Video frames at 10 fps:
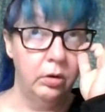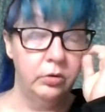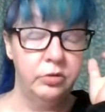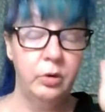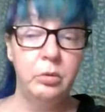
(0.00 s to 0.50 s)

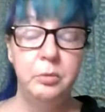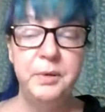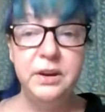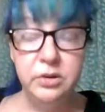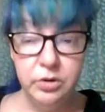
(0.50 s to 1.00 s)
So it would
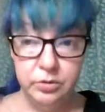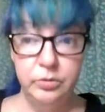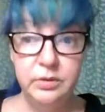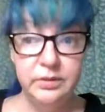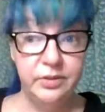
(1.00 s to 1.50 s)
be
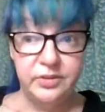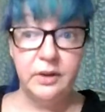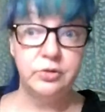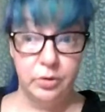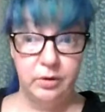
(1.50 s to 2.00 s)
noon
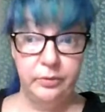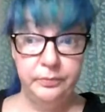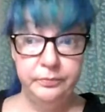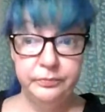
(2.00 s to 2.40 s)
Central,